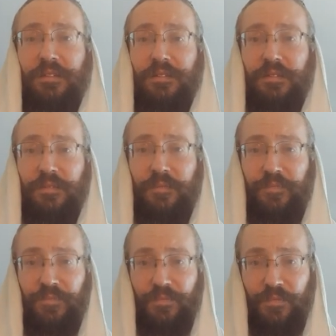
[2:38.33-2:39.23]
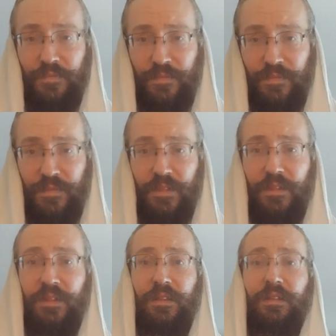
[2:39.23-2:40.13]

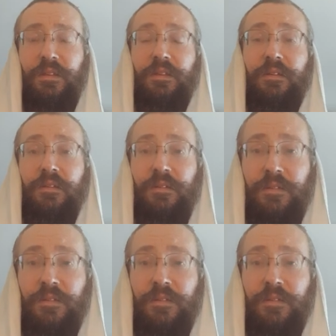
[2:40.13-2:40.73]
[no speech]